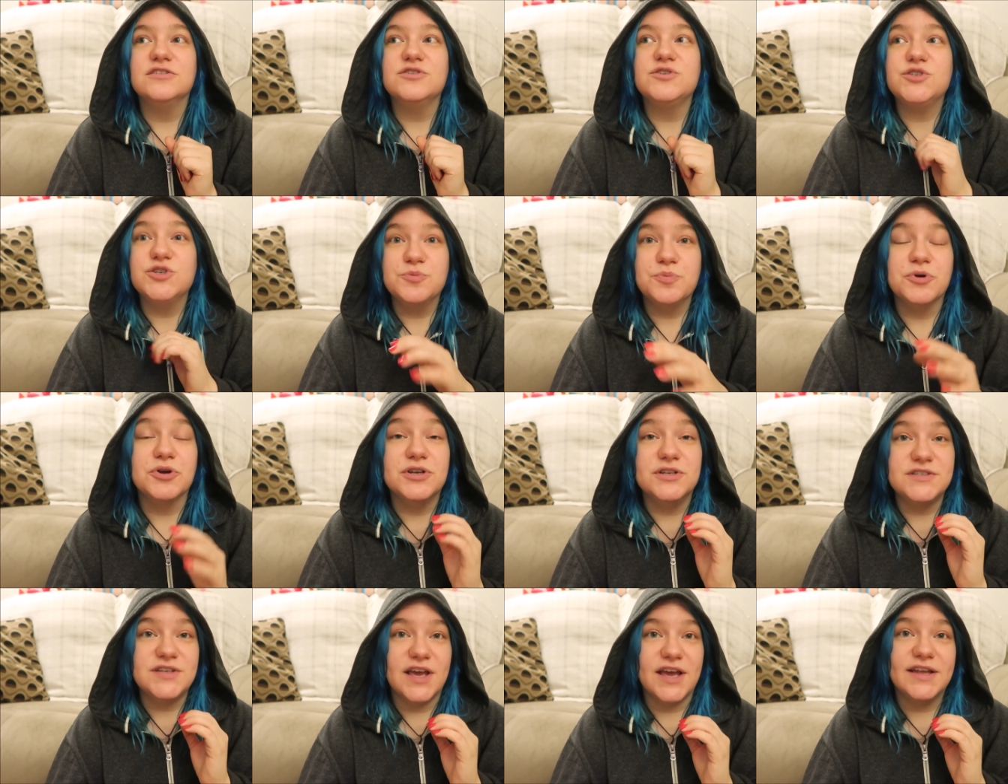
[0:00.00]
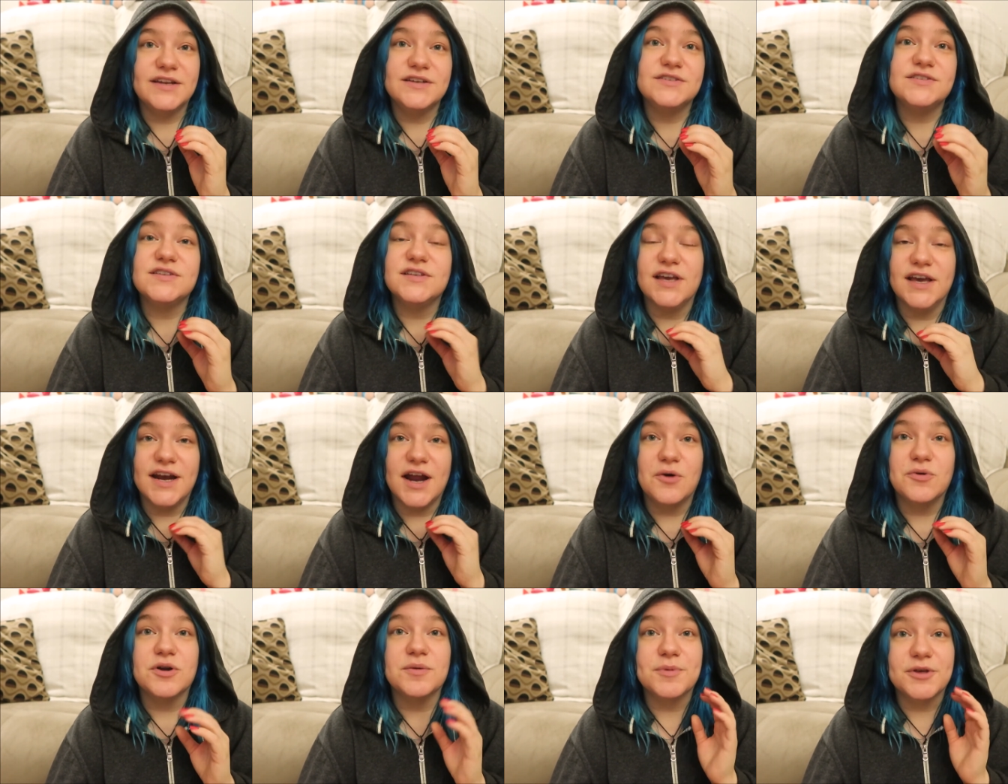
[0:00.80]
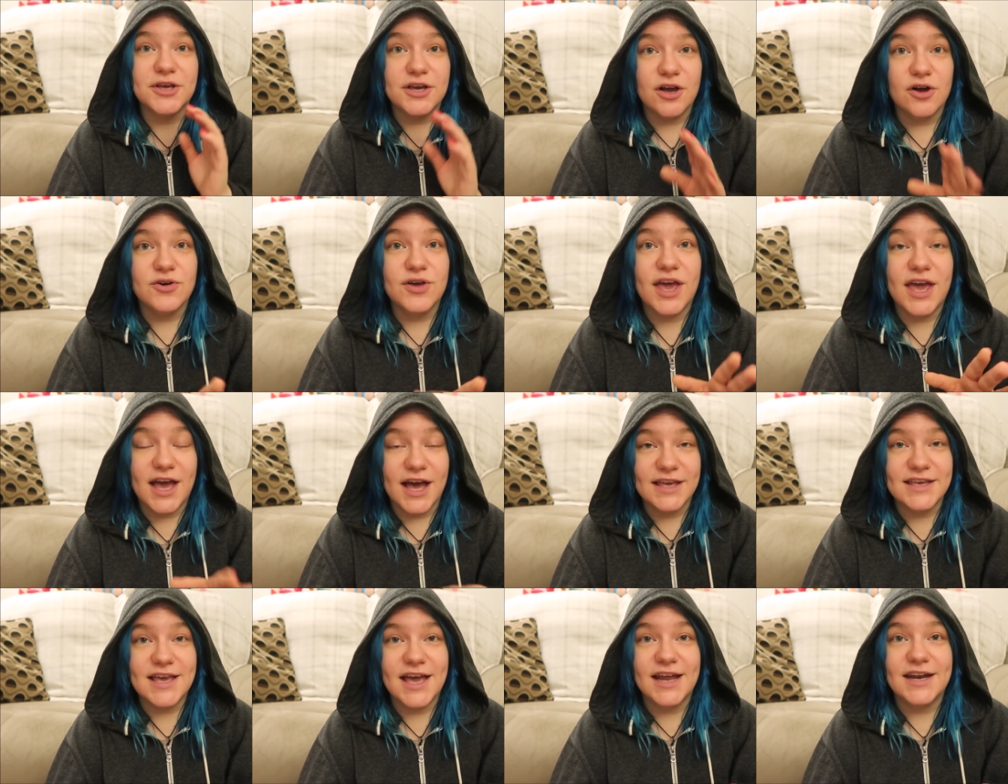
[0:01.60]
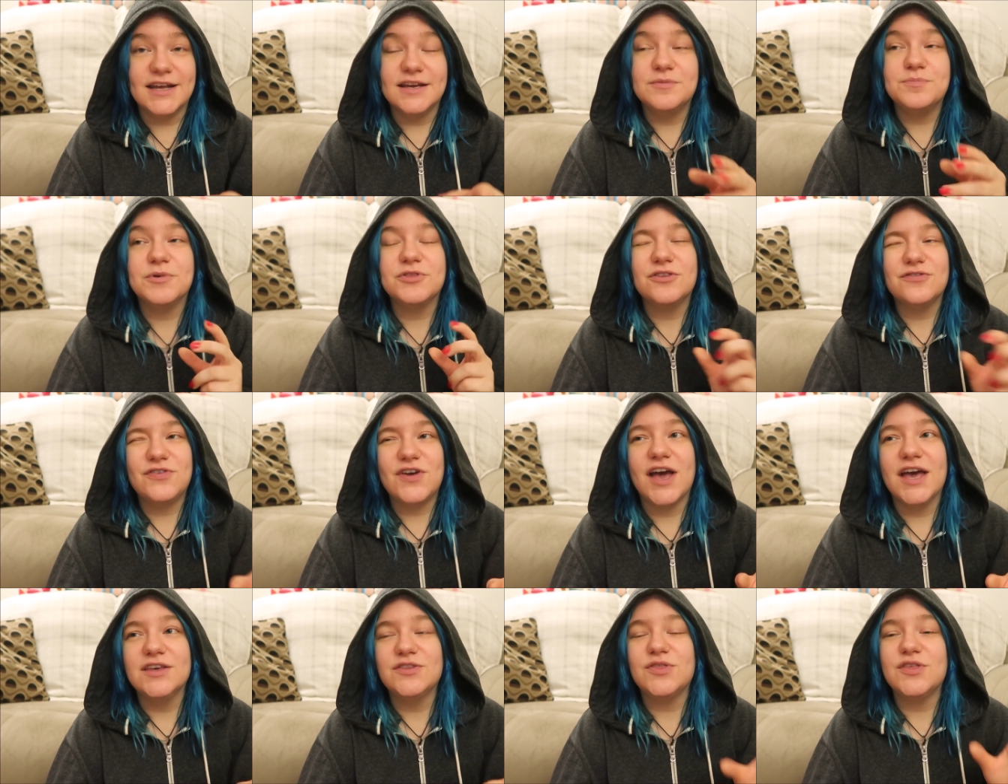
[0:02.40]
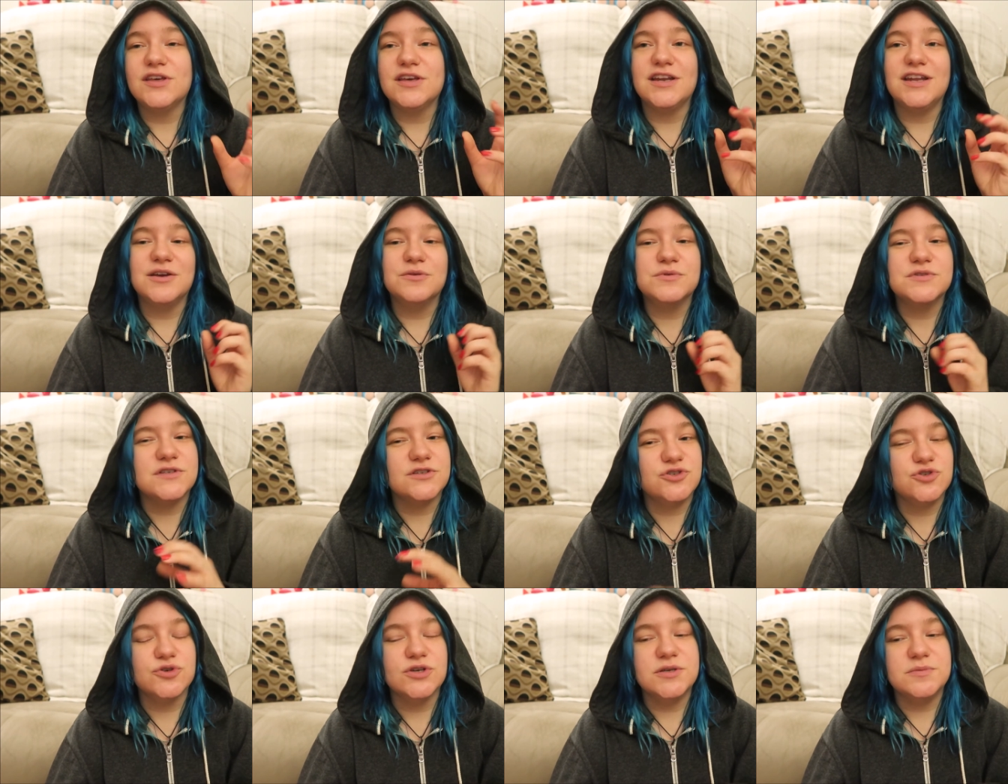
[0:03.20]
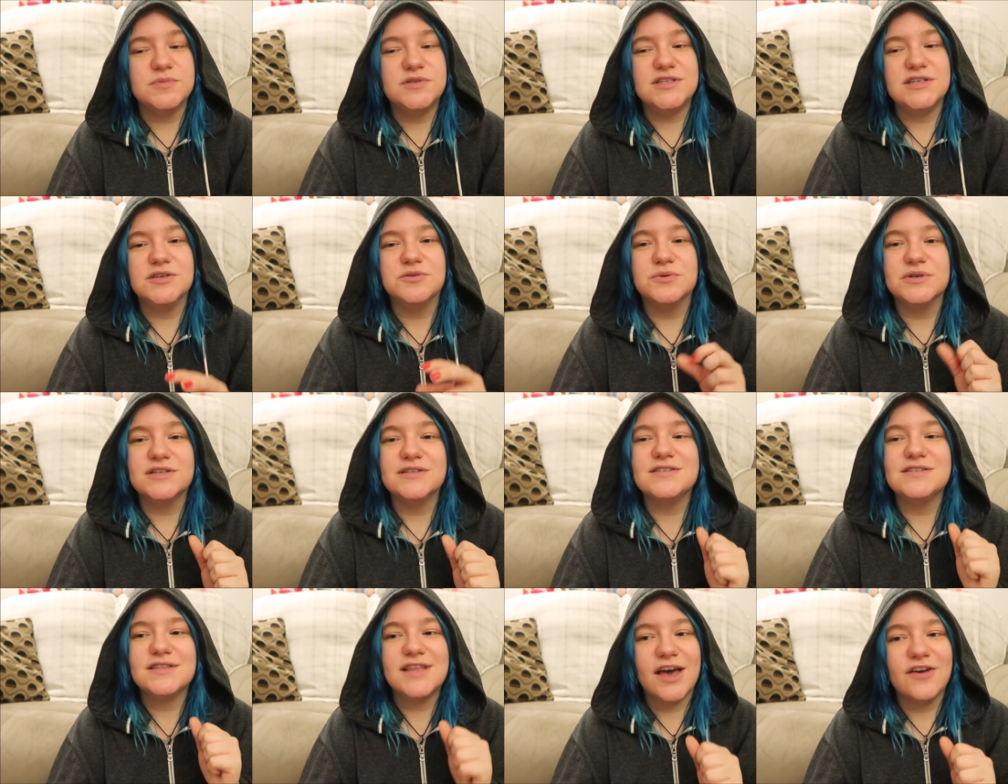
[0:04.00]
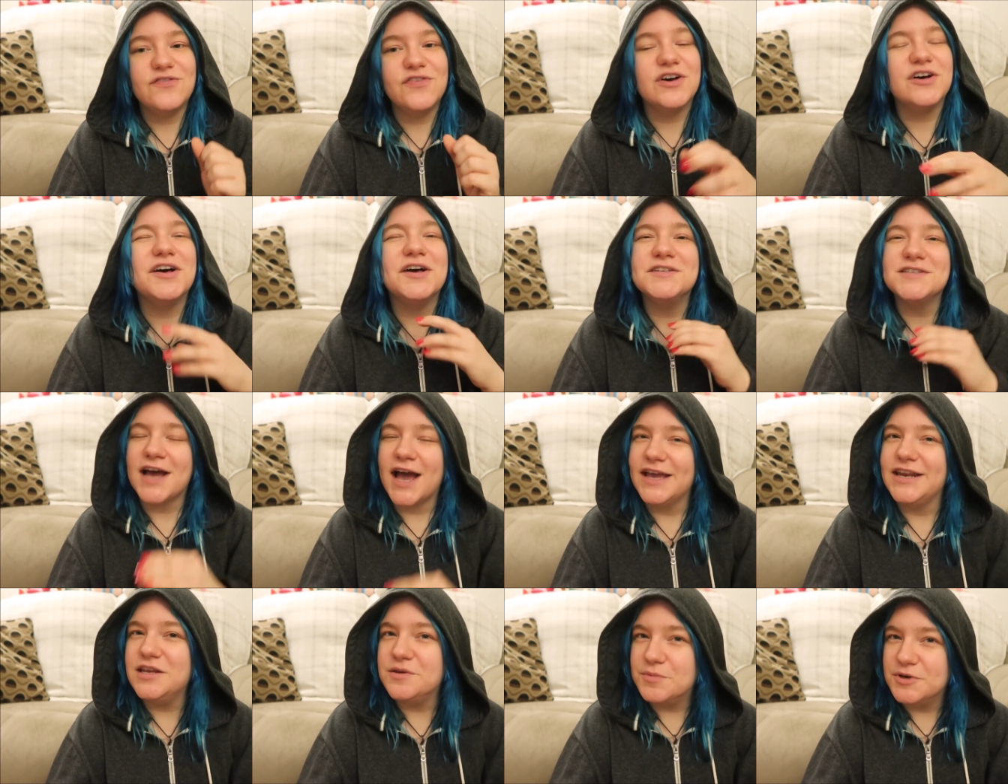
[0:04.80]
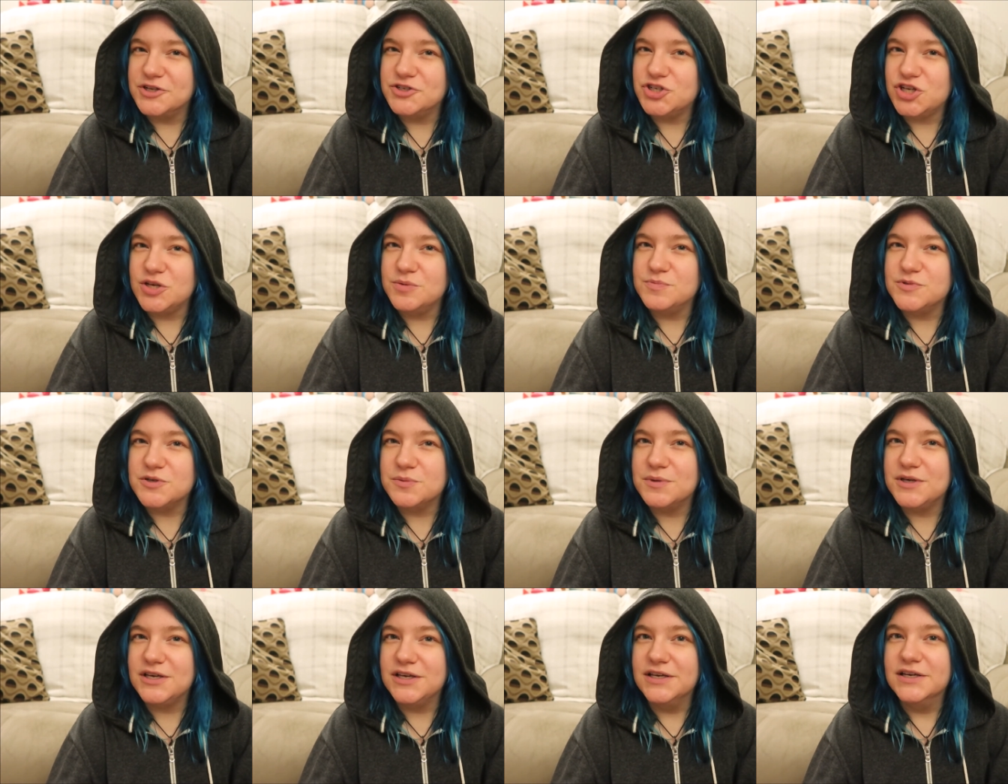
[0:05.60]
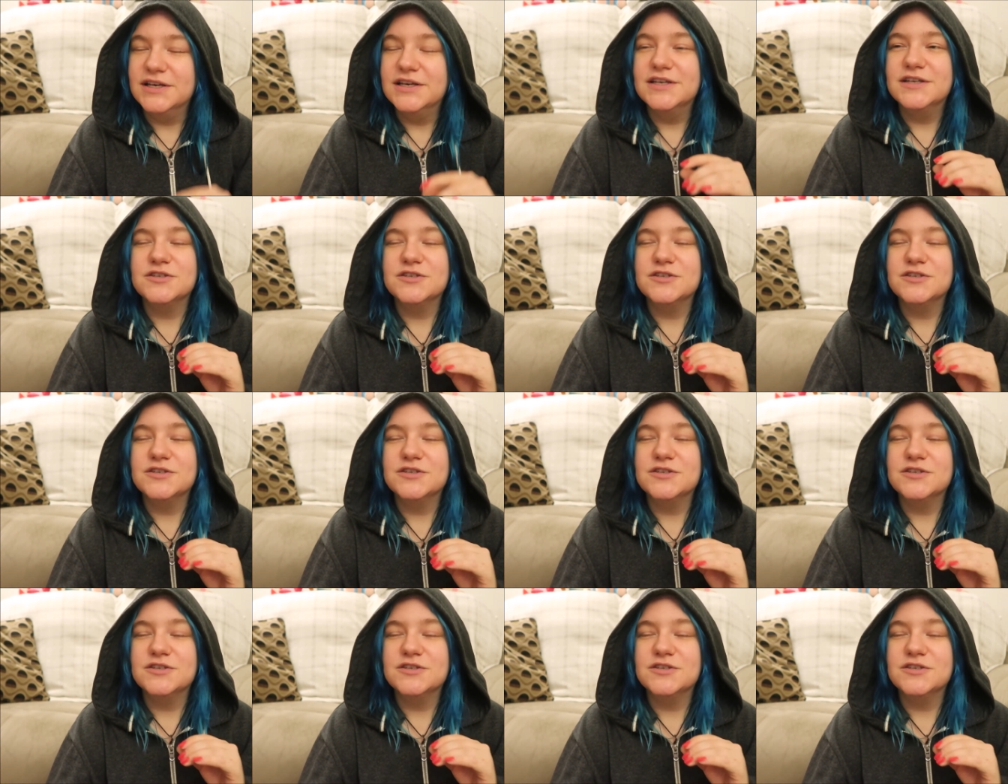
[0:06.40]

super intense and I would have been like, okay, I get it. But the fact that it was a dream sequence, that felt a tiny bit cheap to me.